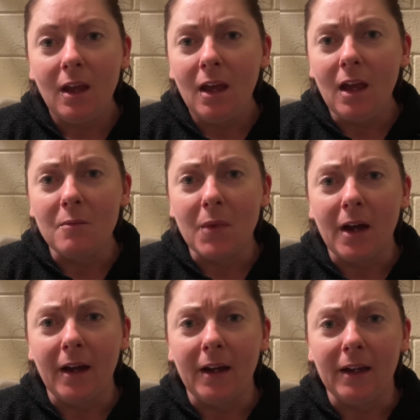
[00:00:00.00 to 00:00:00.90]
And
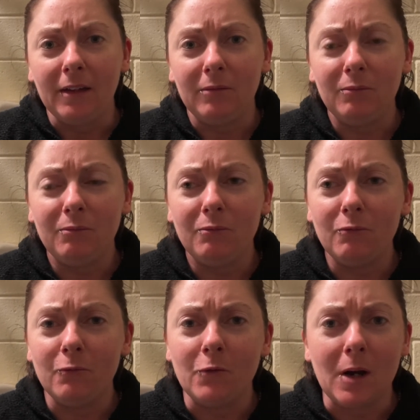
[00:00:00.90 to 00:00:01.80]
my
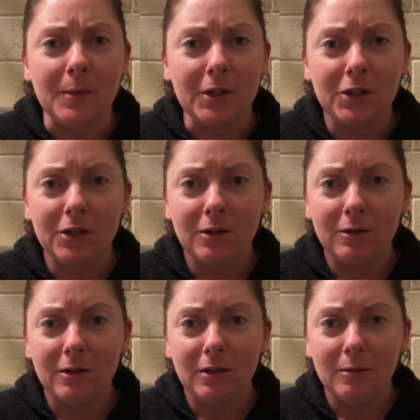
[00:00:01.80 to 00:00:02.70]
rubbish
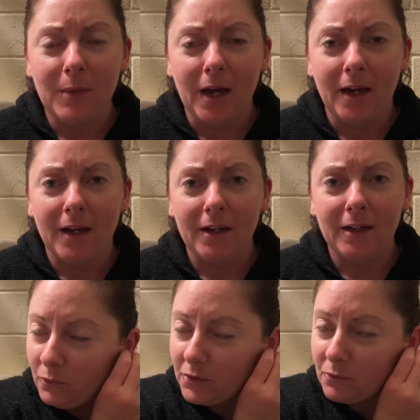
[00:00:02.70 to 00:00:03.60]
bag
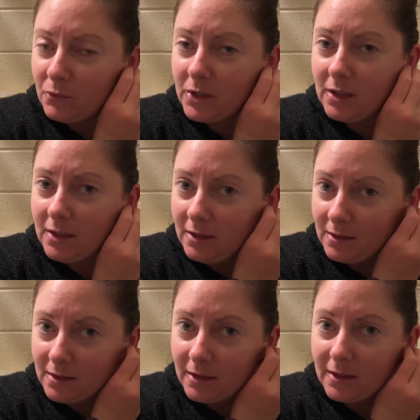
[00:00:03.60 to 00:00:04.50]
was really
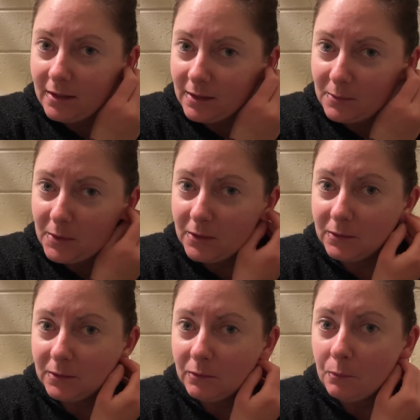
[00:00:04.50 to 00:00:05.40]
starting to smell
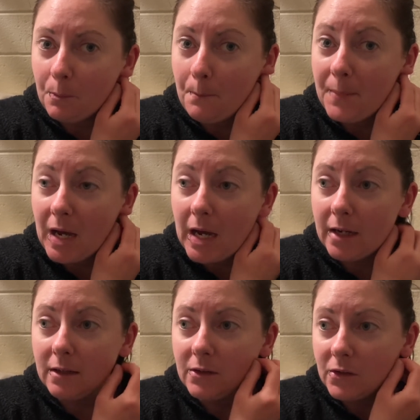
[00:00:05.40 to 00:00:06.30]
bad,
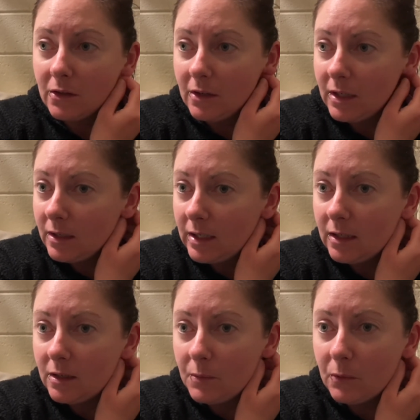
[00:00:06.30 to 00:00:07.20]
so it needed
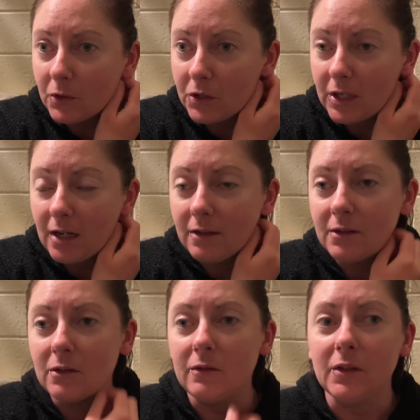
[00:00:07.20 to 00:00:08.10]
to be washed out,
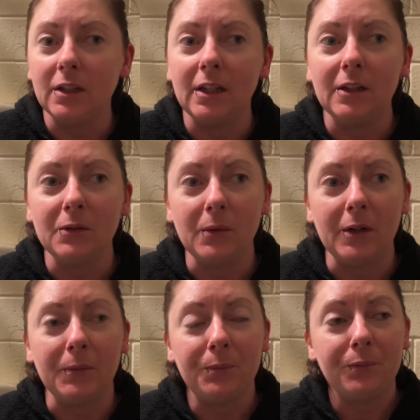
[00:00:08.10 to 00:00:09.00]
so I've done that as well.
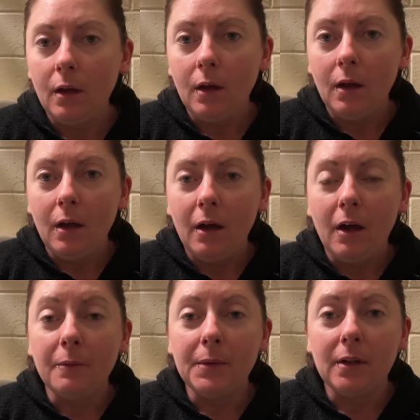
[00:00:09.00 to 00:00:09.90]

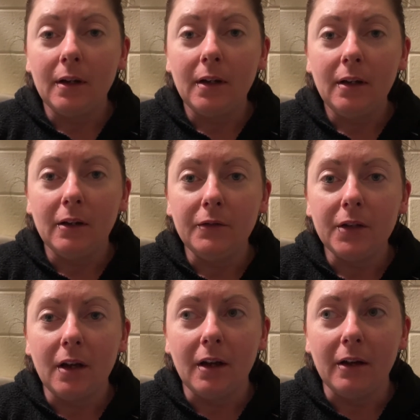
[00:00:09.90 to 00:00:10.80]
I've been lucky enough to
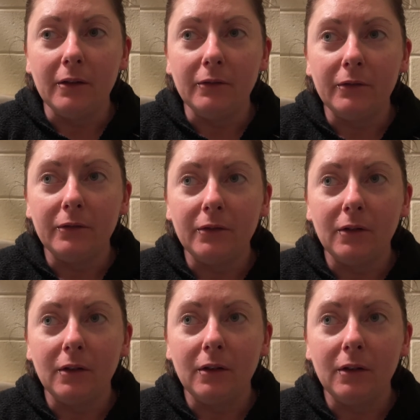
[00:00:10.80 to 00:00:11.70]
have
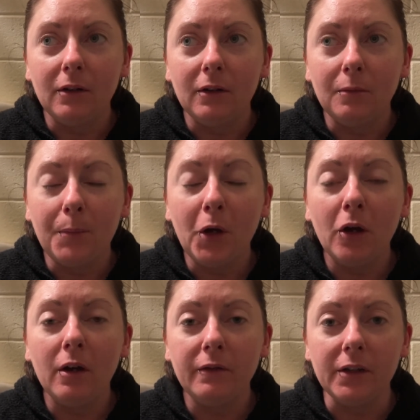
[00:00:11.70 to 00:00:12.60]

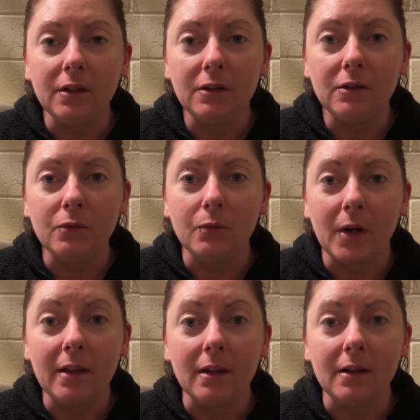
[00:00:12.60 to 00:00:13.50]
perfect
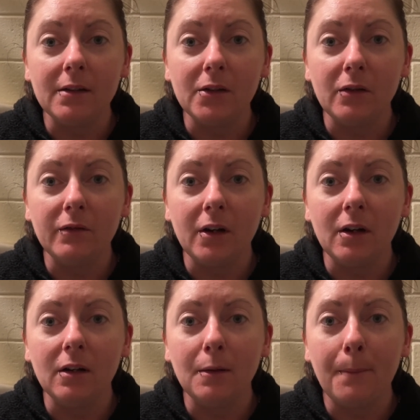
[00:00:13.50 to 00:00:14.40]
weather so
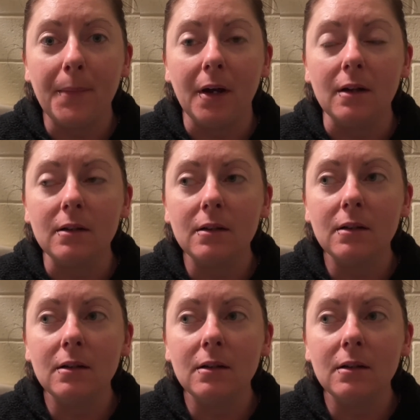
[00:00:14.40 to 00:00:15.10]
far, but